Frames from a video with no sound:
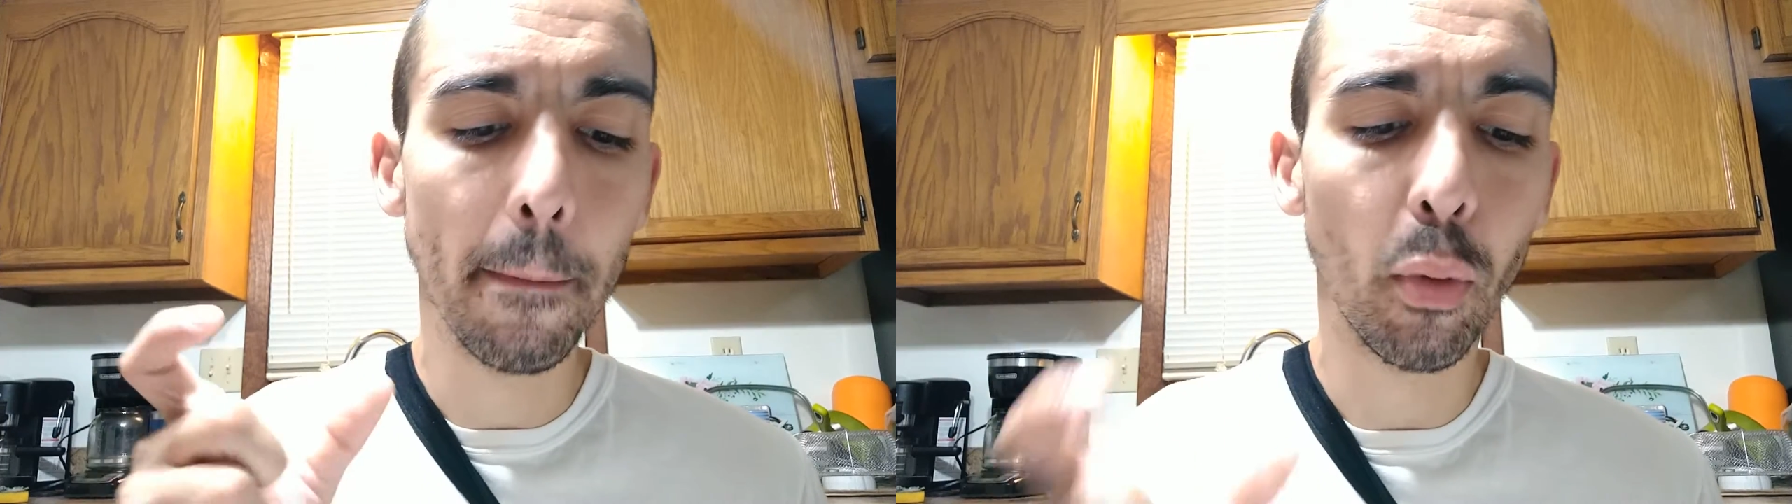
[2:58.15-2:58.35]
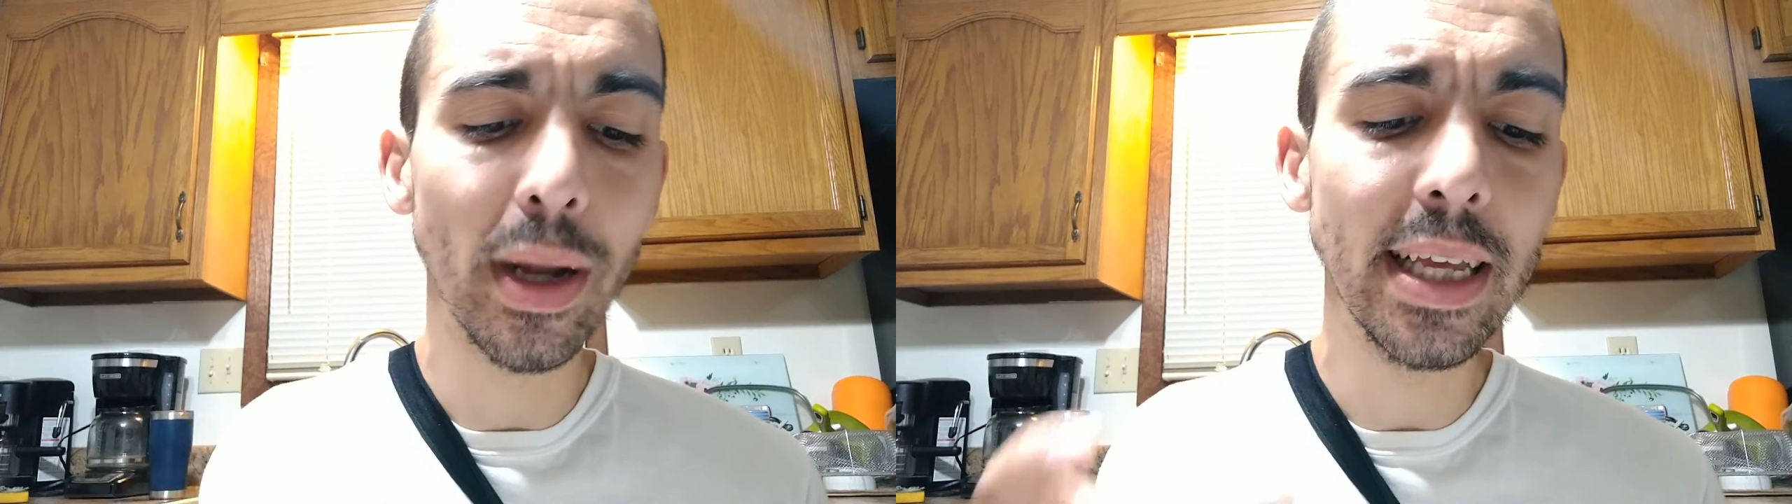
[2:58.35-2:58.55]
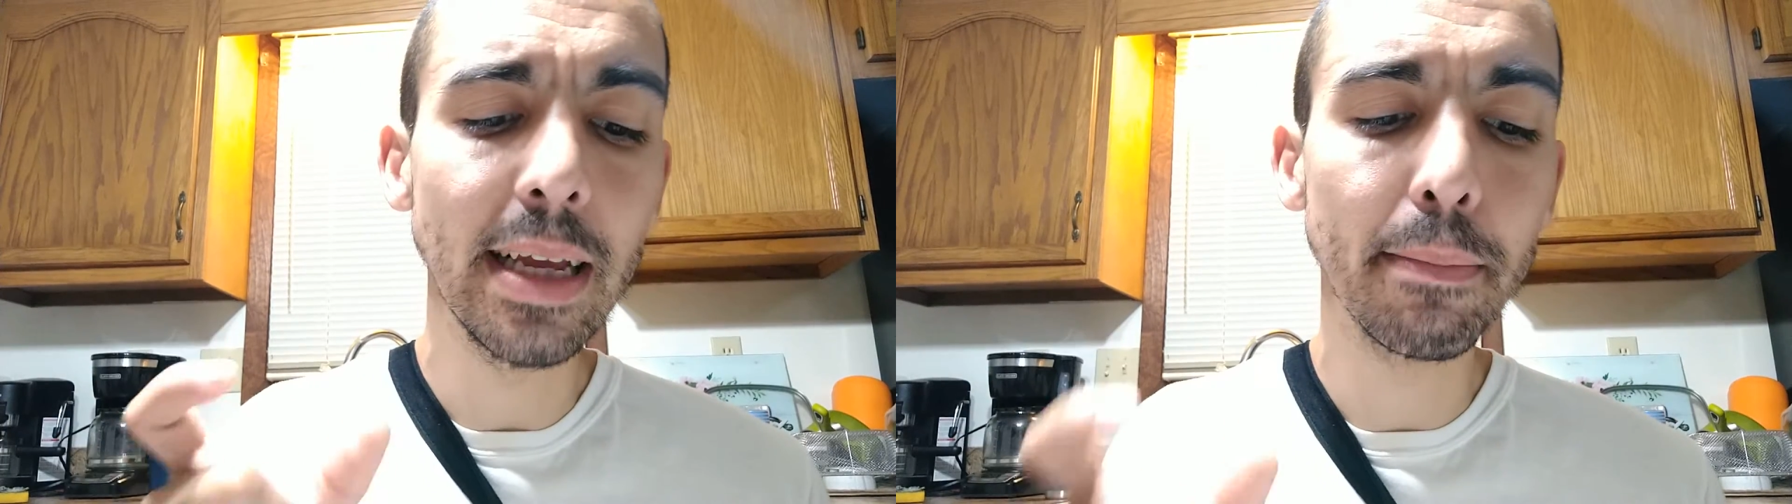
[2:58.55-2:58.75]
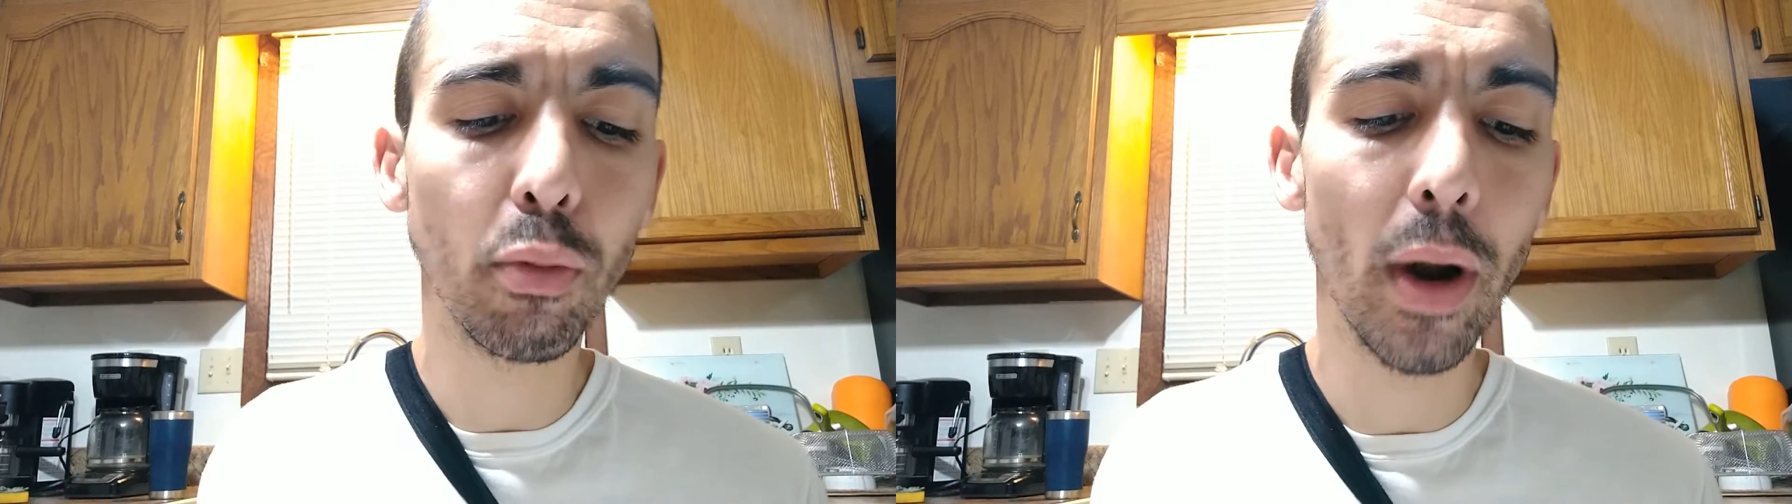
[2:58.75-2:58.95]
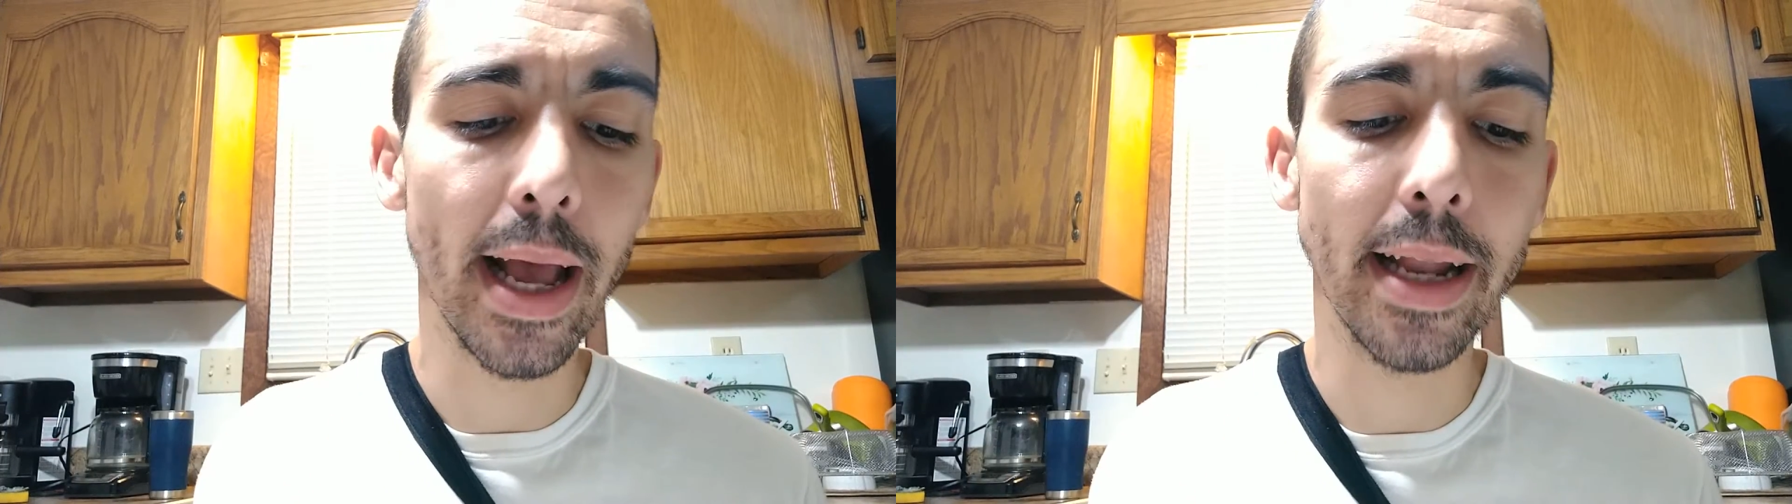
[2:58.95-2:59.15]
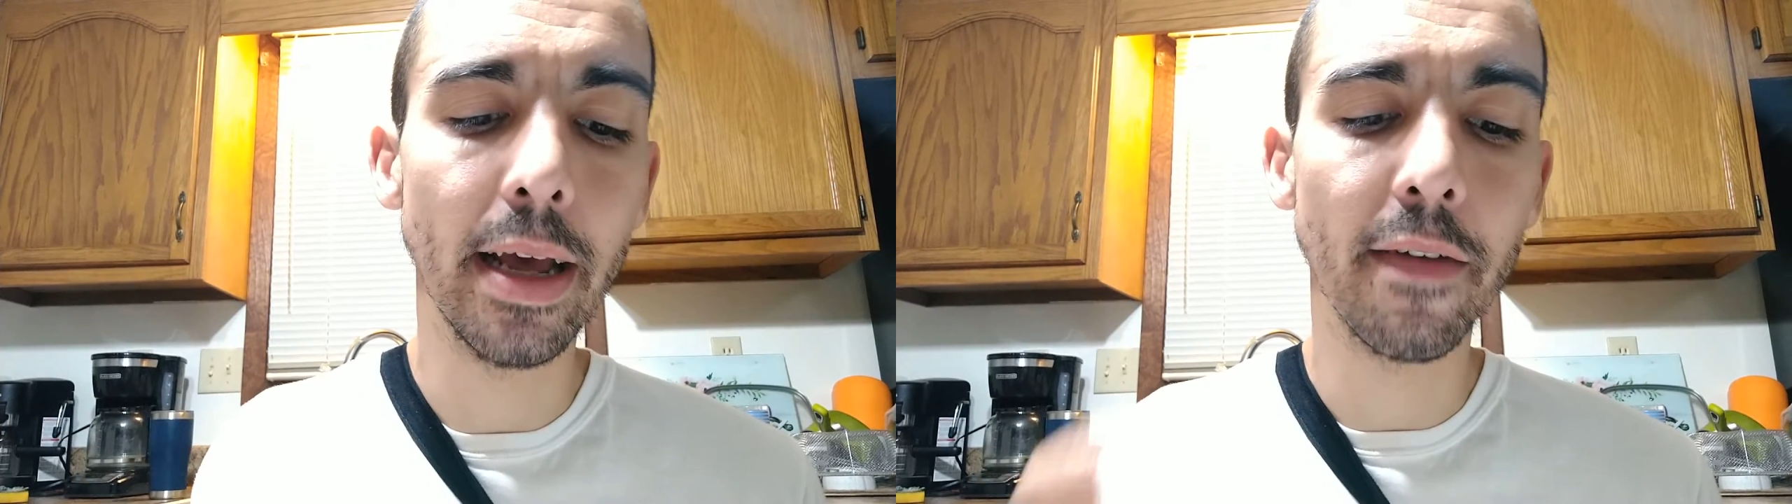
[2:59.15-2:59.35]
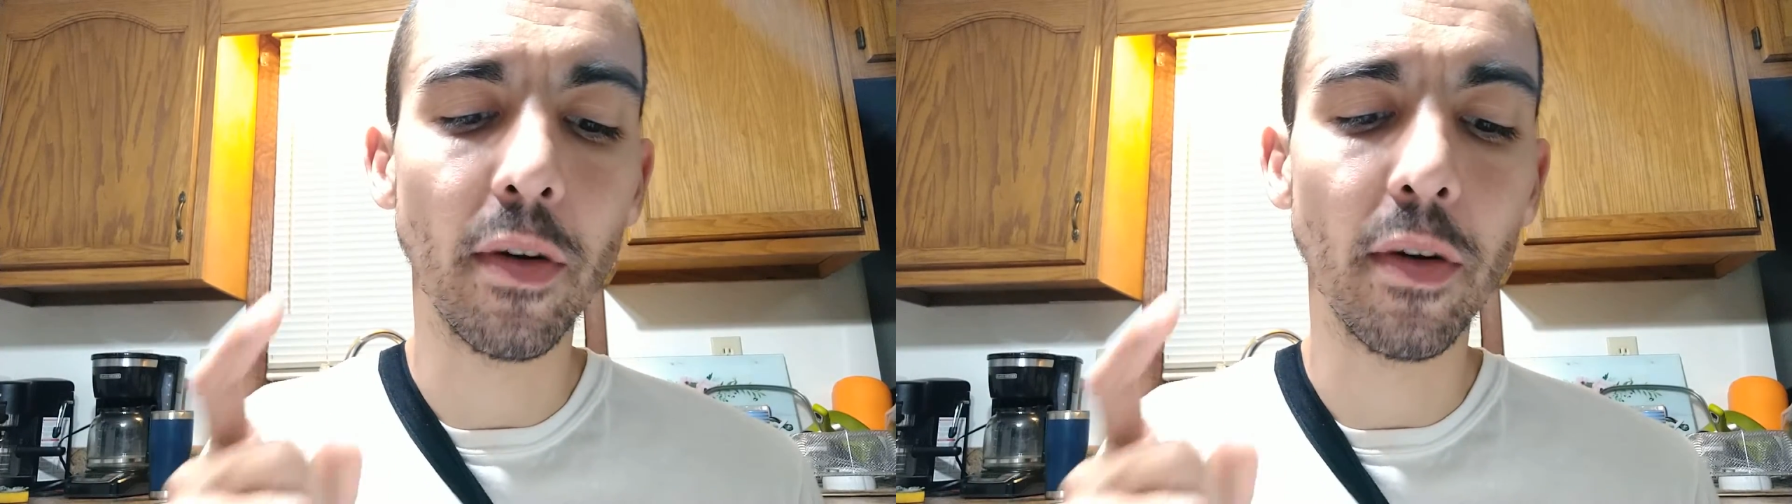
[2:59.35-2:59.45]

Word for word: Breaking bread